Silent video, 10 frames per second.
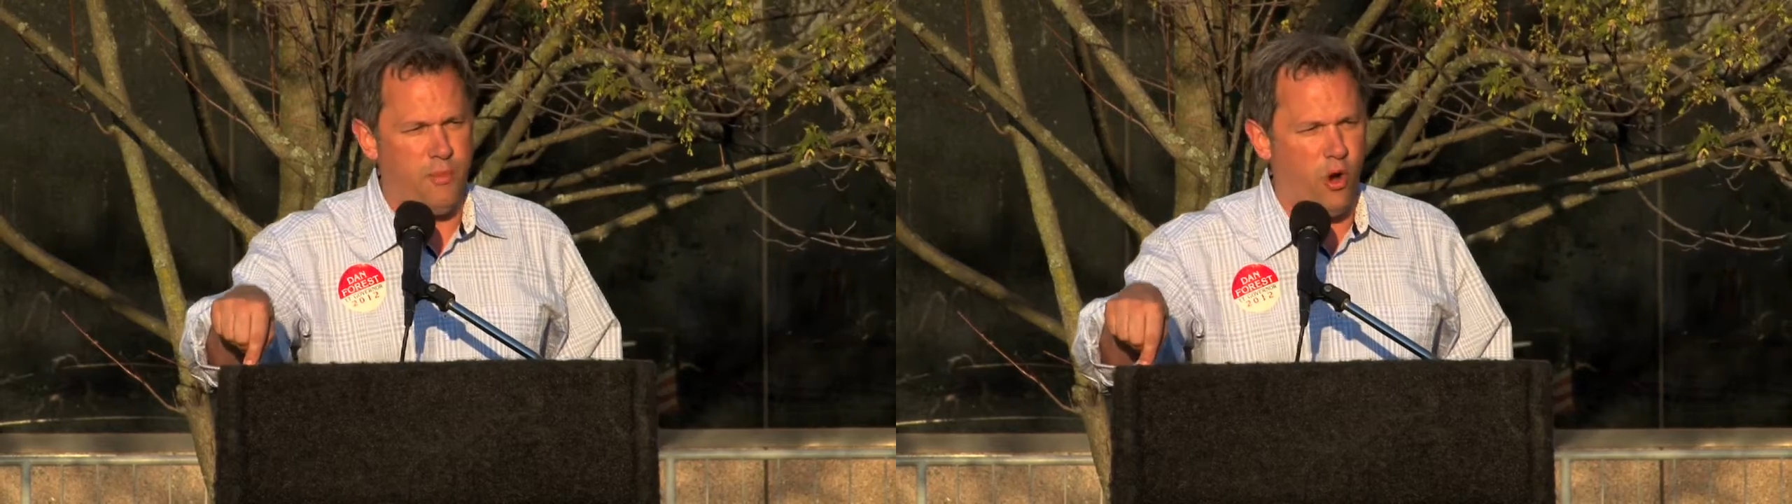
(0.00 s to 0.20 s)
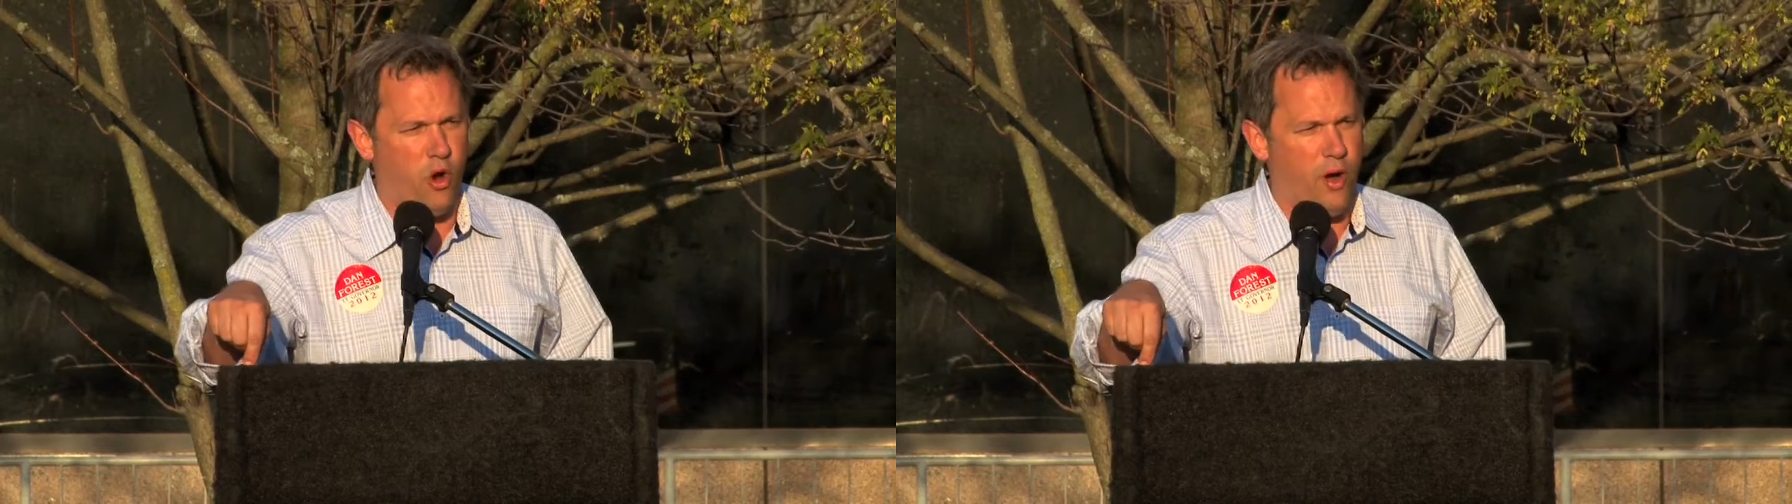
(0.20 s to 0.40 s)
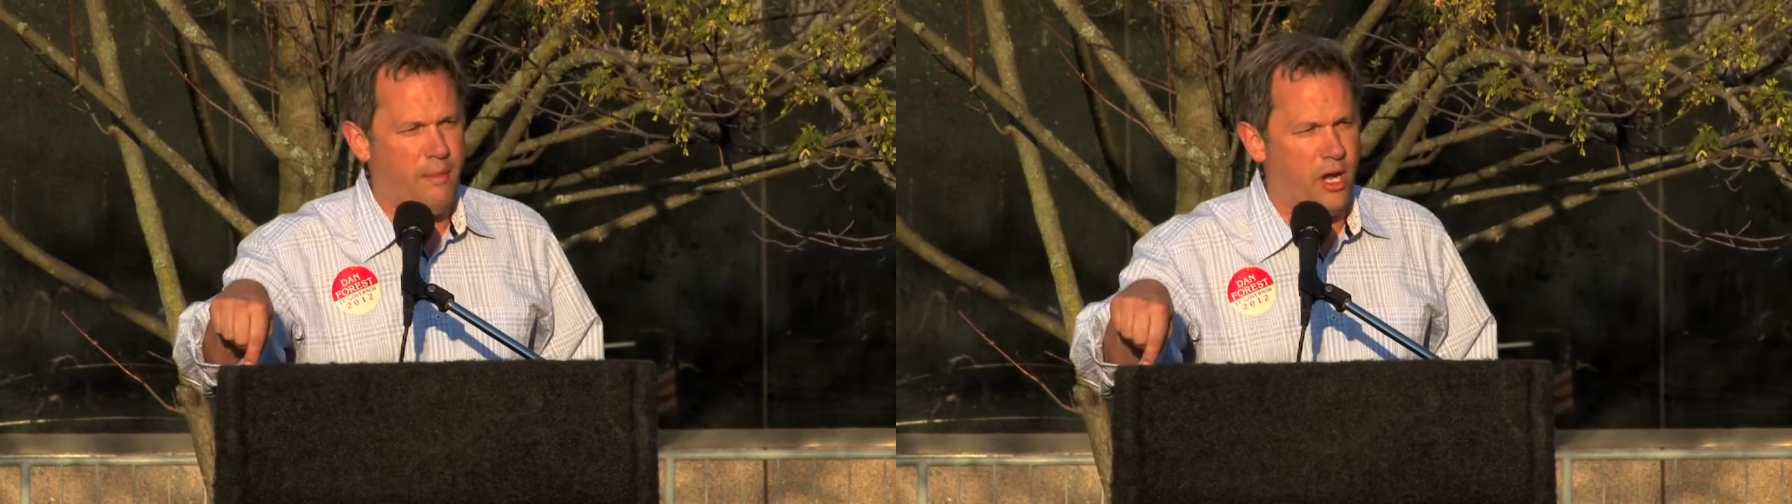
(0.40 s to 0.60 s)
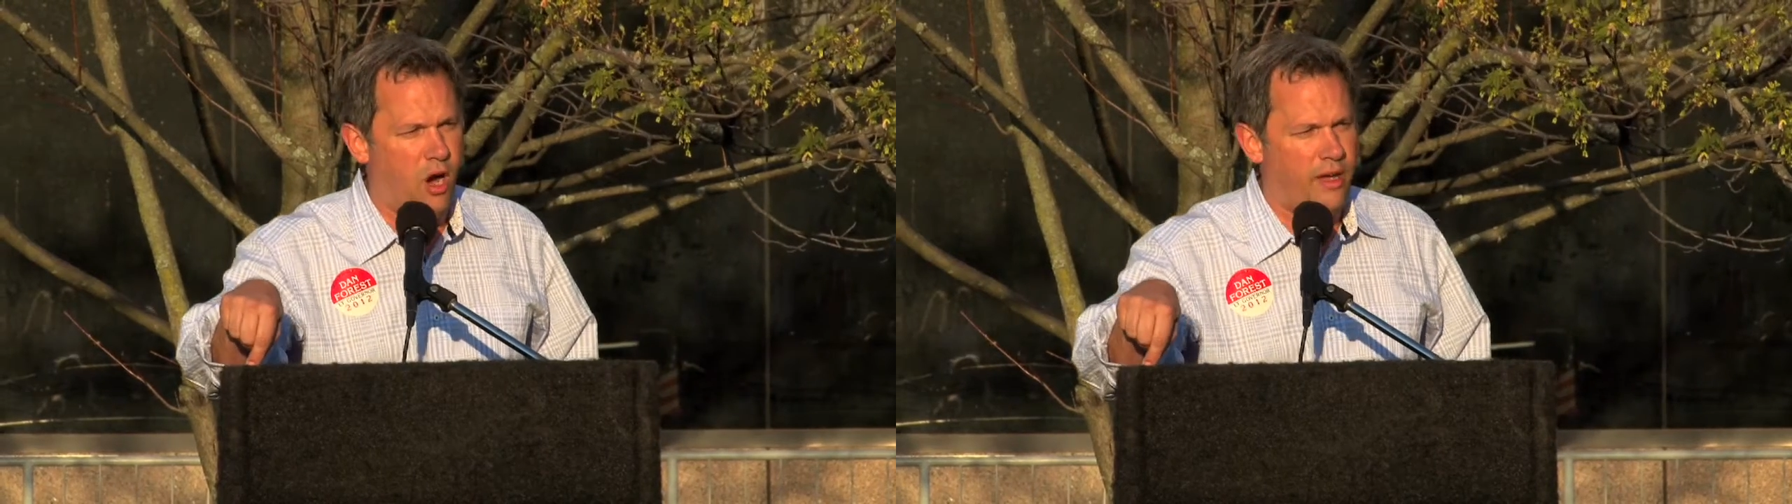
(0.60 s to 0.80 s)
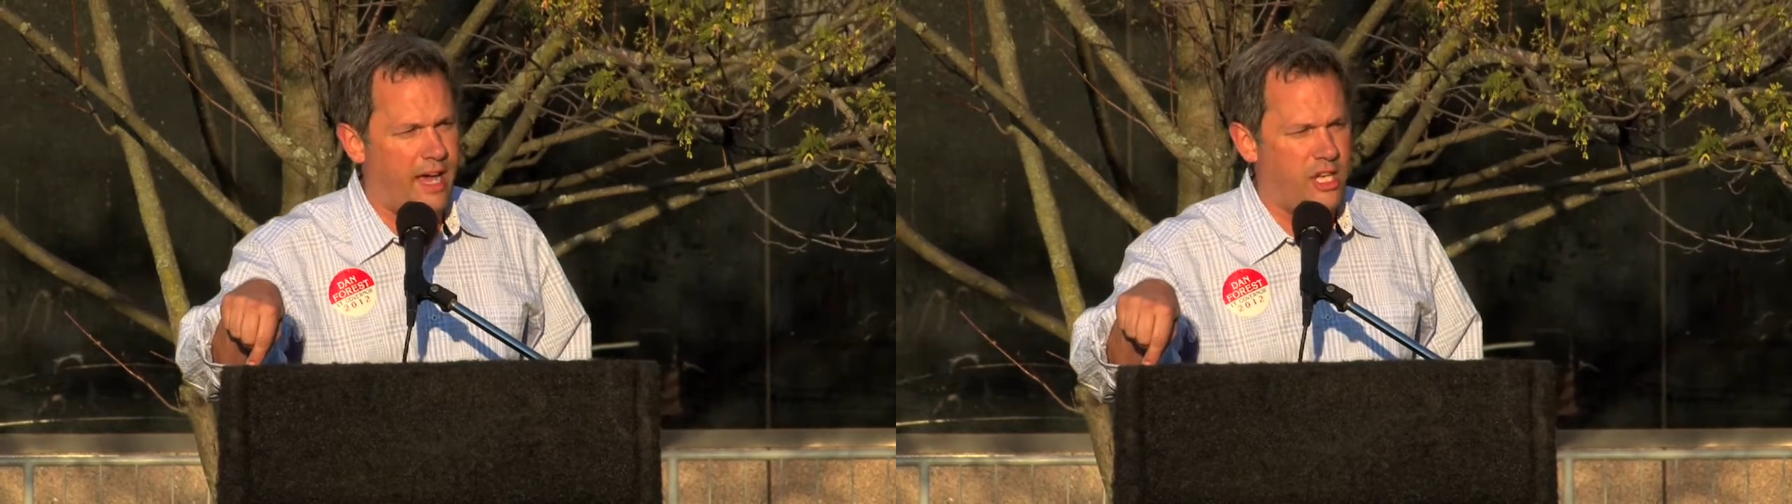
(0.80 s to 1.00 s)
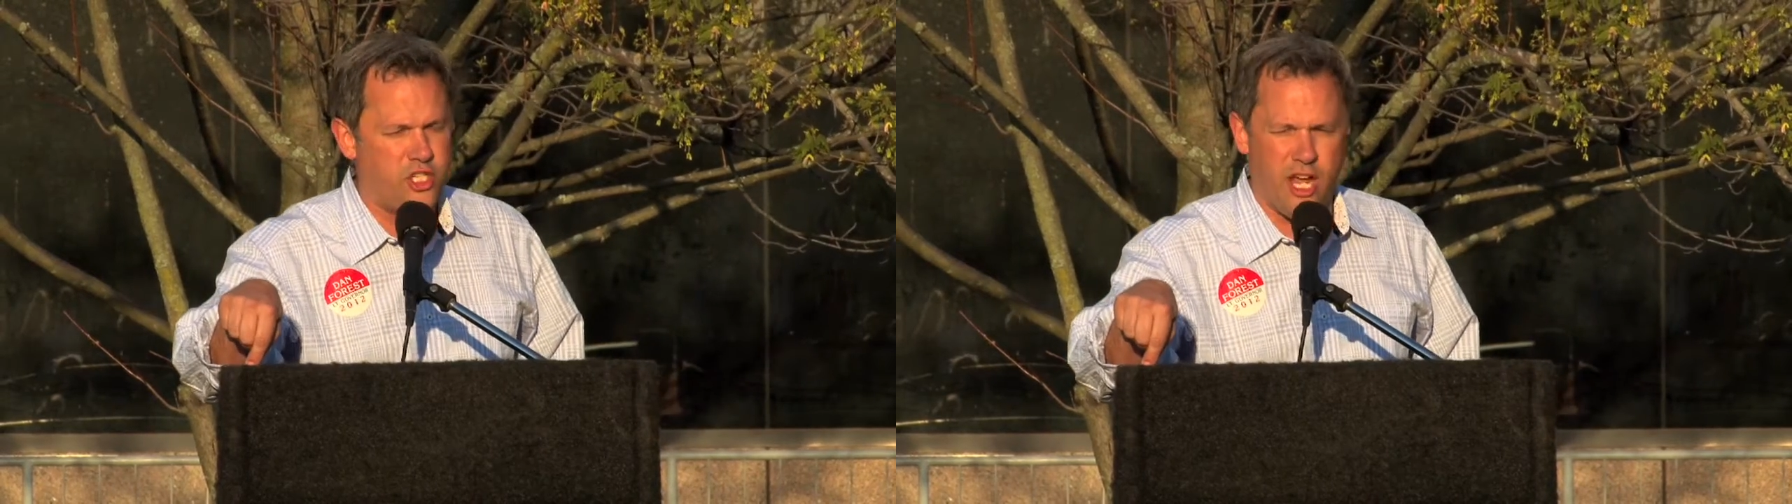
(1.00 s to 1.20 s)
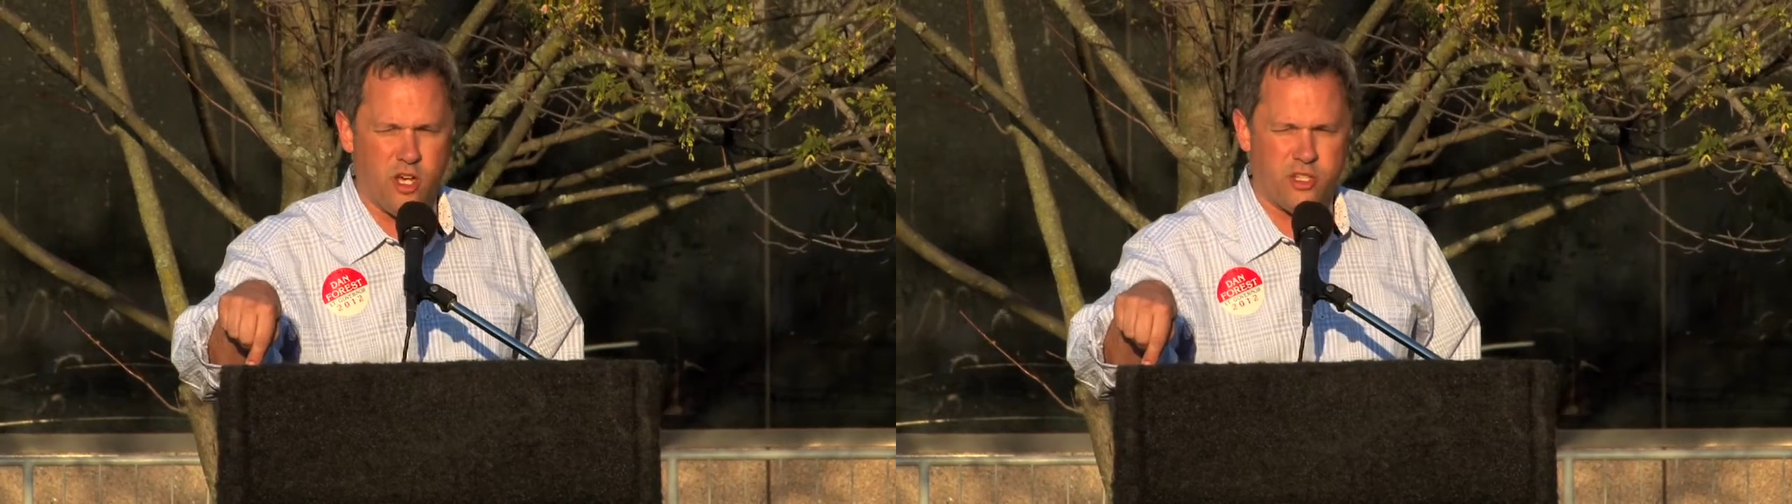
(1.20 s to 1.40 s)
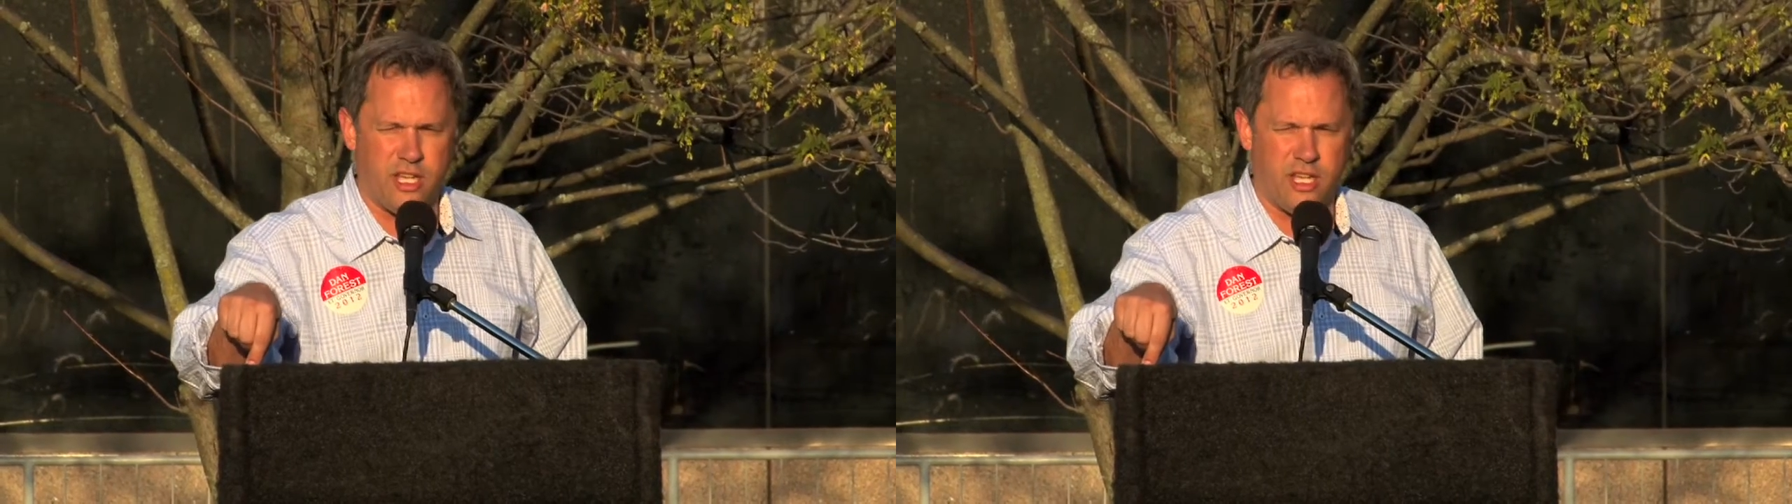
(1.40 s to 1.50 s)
program in all county jails to